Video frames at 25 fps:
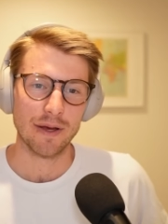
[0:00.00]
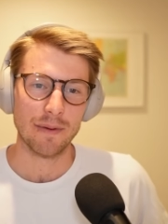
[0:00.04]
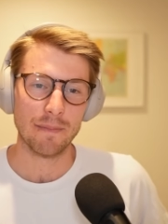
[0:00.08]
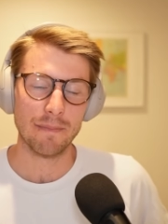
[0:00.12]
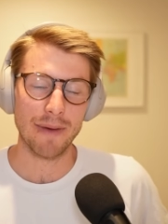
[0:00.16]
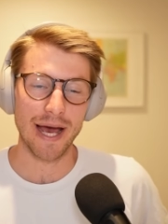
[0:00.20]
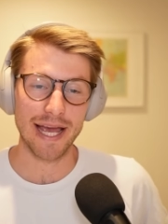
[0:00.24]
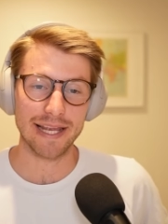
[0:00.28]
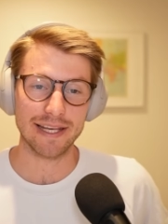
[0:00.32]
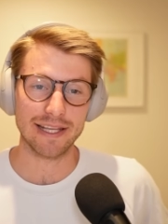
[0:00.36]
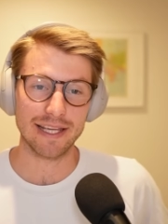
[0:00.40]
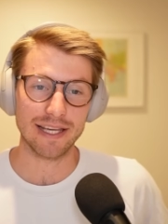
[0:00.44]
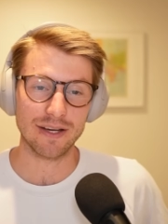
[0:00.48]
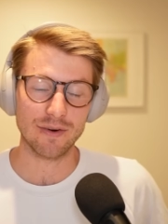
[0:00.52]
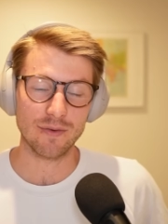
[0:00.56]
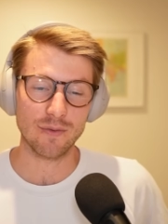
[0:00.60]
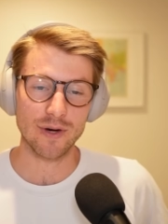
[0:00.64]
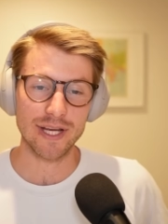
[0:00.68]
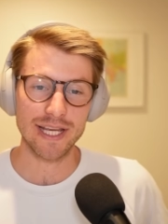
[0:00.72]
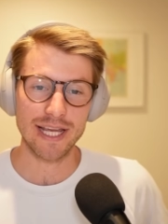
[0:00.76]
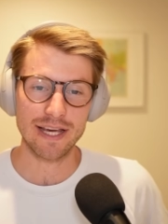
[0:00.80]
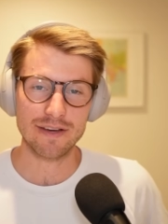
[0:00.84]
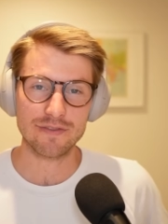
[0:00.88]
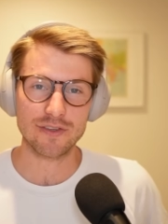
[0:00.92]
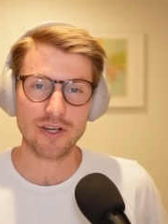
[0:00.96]
Mate,
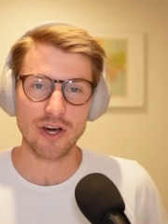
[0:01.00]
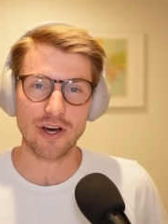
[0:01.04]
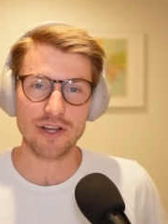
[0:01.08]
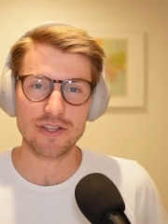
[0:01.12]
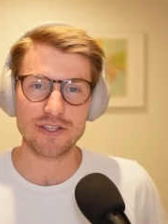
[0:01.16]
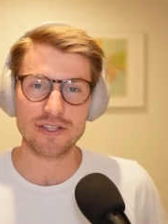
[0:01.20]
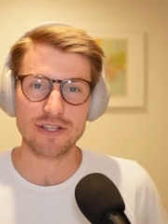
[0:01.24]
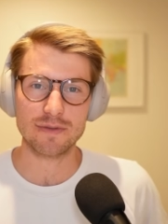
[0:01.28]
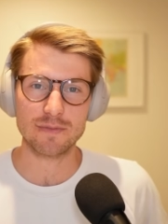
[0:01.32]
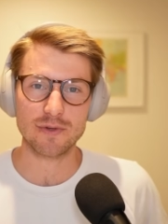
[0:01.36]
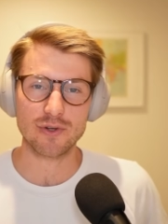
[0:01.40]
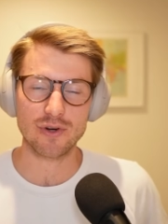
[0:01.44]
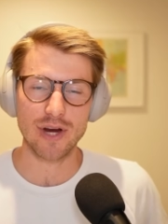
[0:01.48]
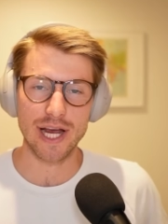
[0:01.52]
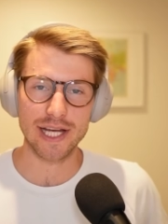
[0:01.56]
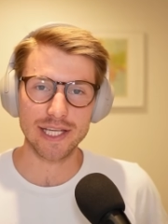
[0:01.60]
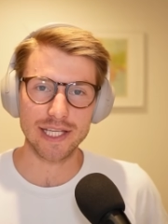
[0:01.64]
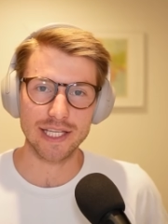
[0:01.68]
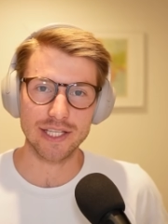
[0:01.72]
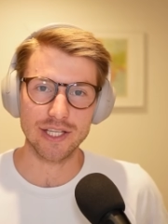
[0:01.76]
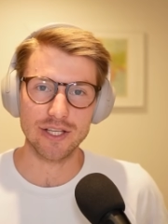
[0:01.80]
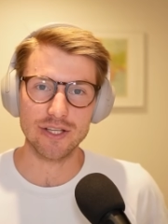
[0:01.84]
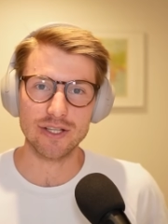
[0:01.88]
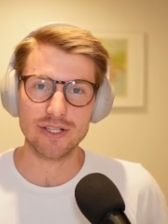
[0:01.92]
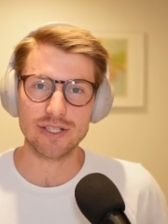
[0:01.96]
we have got some
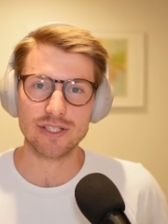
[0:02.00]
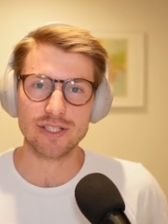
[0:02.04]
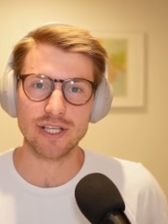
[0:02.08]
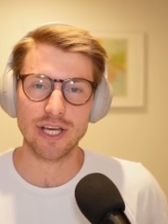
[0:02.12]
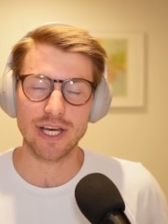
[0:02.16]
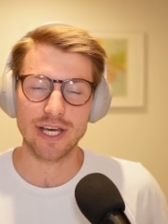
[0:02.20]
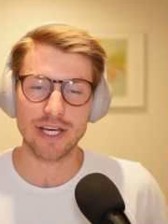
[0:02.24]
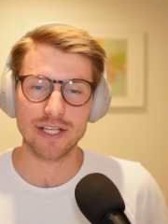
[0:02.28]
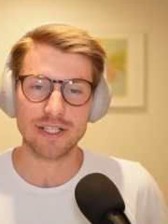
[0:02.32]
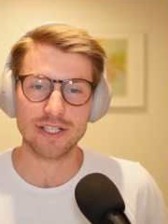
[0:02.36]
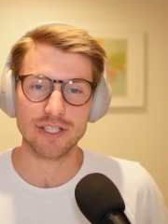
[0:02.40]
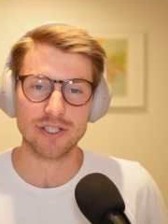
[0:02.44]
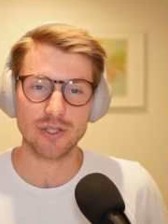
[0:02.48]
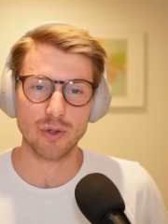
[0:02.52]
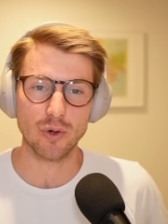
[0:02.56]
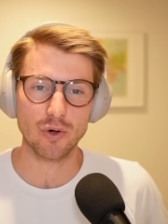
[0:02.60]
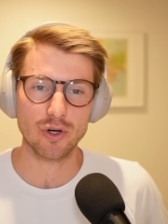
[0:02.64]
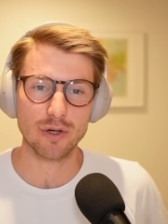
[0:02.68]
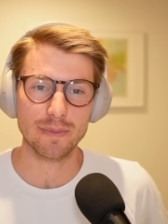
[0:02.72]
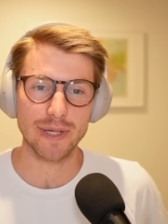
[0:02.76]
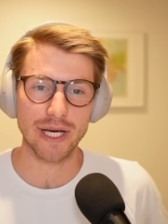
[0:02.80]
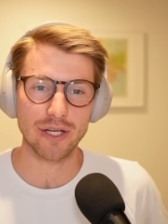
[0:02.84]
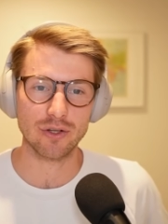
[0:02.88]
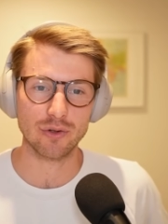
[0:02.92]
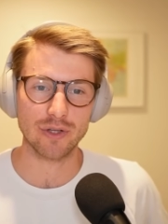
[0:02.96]
cracking news to talk
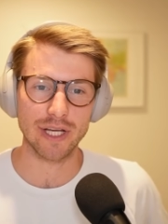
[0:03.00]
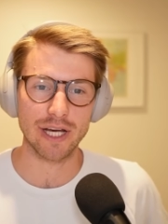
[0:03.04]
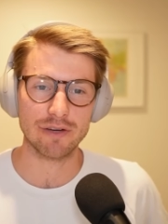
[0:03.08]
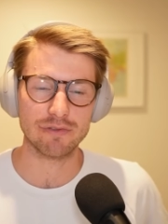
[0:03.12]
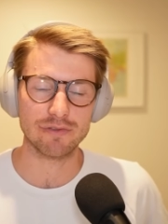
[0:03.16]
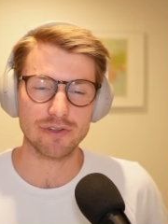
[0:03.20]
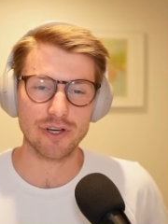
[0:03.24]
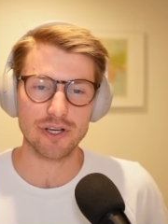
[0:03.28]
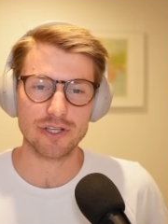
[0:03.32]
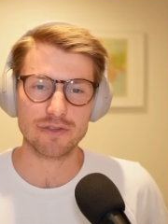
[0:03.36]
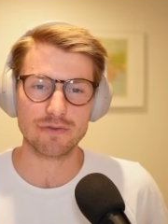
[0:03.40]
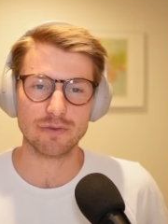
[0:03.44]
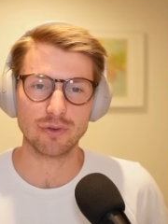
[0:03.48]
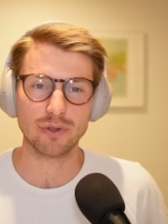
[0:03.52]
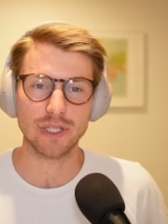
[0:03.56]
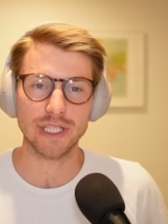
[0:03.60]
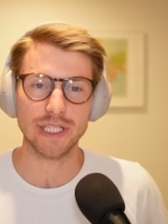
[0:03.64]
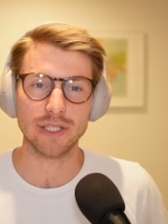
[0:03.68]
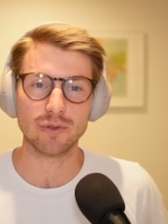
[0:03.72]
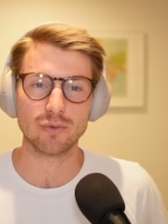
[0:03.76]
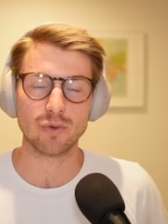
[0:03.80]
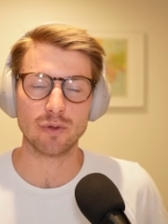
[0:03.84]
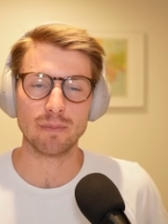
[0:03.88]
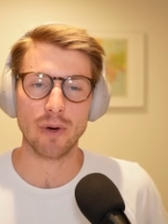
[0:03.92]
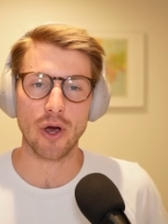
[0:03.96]
about on our first fully
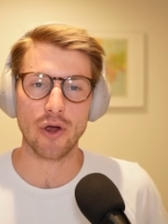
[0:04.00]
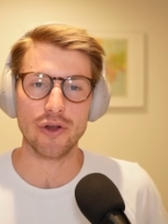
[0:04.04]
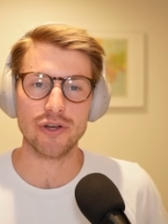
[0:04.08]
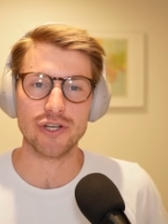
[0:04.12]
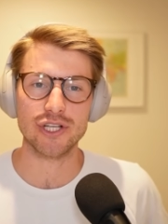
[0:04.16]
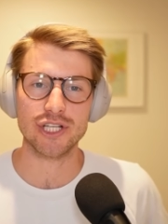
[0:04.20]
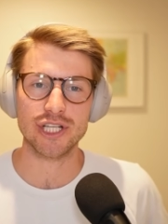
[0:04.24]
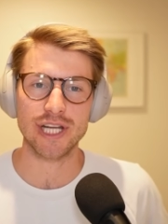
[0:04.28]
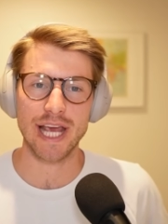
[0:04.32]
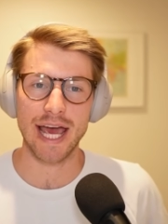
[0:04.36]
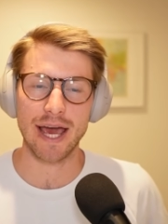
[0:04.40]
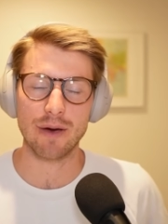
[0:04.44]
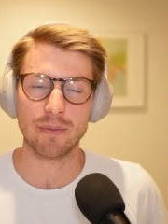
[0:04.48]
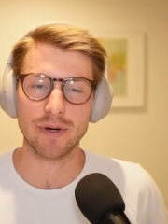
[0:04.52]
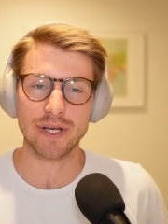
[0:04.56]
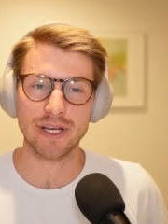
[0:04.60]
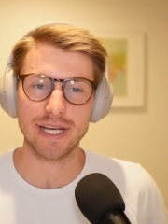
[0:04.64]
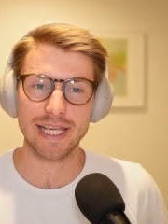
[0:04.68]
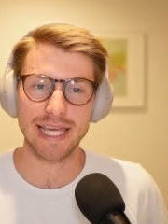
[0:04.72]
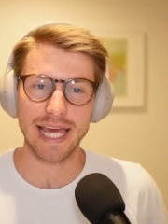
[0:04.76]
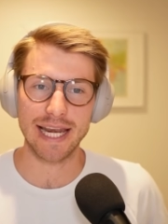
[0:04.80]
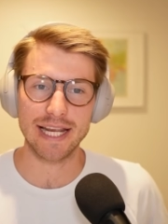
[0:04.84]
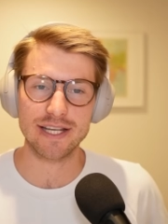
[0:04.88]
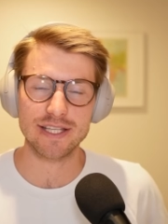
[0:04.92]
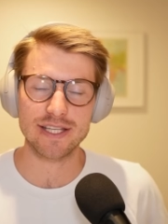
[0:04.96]
remote chat. We're going
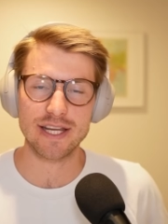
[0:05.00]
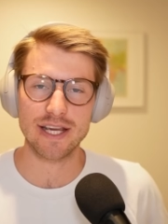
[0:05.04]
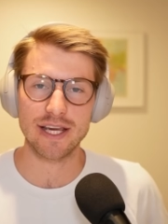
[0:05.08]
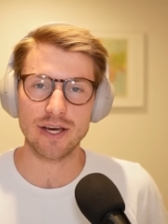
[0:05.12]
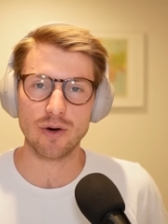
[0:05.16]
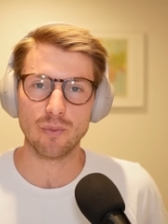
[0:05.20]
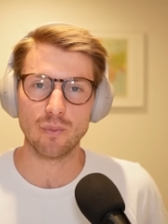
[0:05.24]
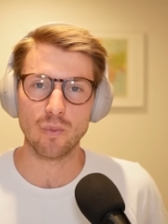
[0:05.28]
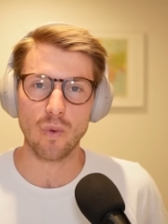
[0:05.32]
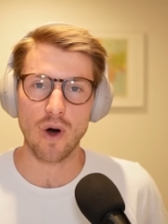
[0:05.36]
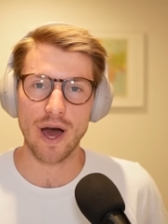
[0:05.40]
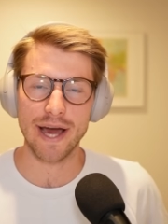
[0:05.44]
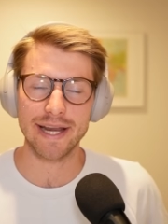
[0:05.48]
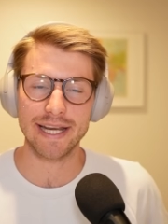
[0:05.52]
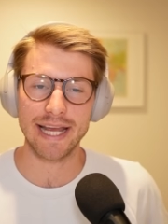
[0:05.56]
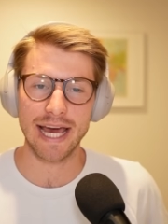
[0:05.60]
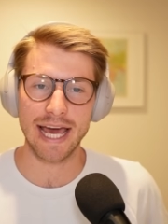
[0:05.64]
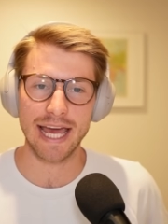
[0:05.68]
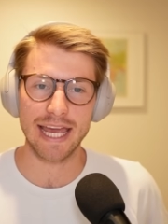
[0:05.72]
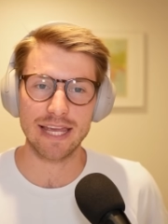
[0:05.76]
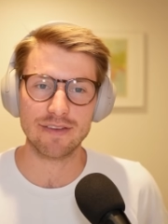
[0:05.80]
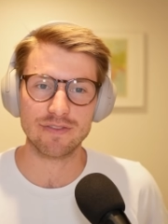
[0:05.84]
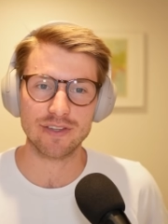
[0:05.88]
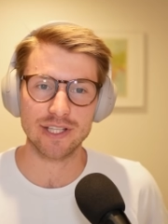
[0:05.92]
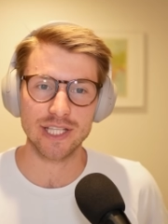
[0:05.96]
to get into
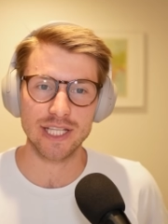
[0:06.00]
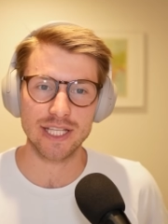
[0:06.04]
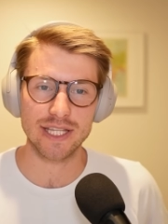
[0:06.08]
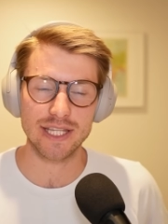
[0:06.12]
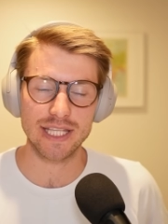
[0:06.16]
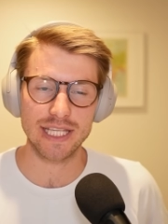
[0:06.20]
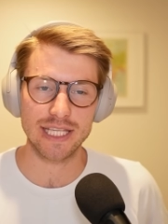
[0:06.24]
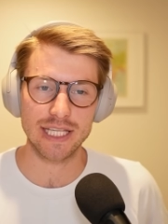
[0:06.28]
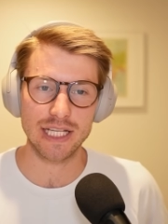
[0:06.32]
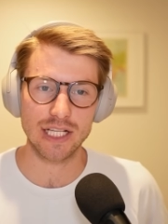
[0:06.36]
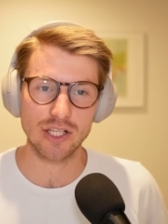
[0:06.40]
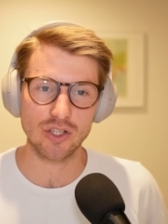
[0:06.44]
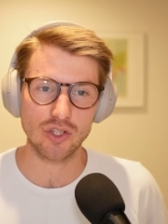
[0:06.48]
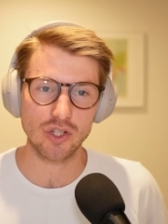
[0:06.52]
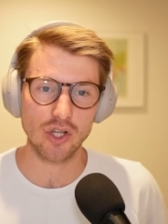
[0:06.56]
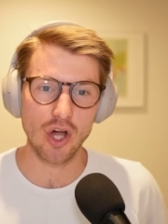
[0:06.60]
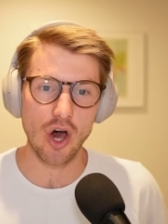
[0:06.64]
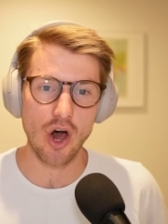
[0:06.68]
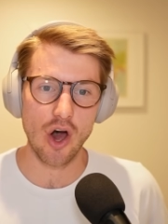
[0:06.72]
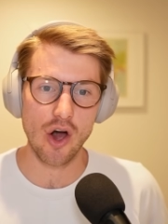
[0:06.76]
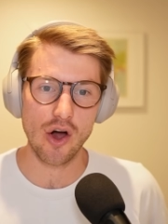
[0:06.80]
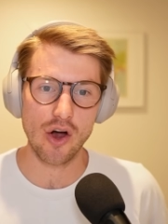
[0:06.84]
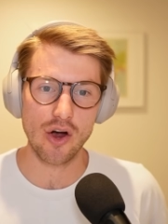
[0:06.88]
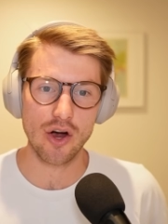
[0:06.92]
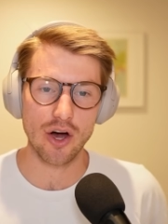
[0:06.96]
Whitehaven, the
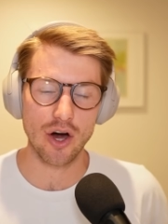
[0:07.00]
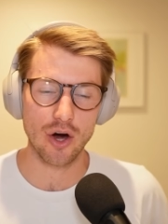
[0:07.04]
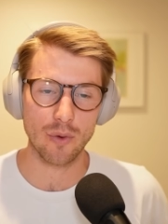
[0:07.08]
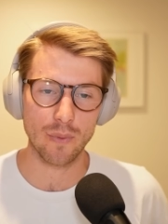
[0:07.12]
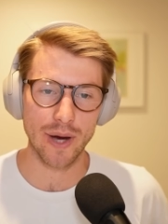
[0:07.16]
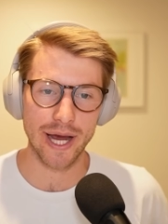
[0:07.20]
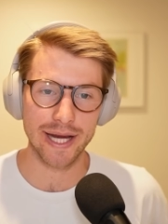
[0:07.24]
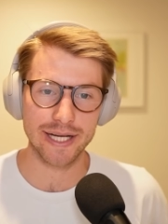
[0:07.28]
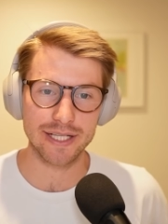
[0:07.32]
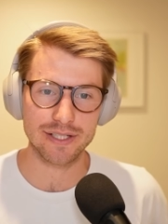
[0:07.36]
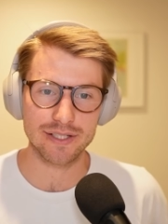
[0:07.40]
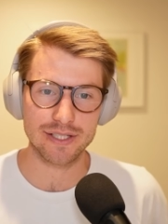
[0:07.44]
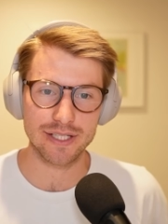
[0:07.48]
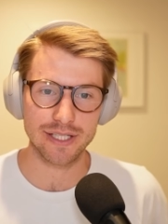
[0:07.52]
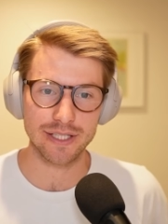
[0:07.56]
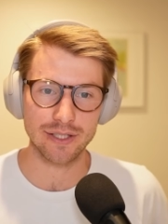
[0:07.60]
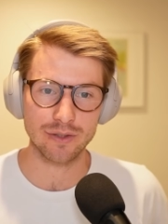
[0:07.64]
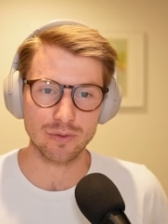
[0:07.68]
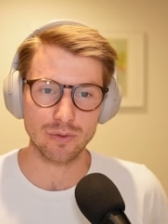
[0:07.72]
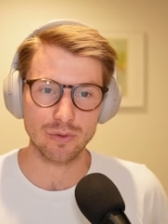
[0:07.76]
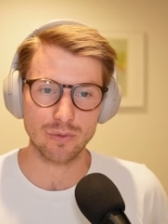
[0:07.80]
long-awaited deal.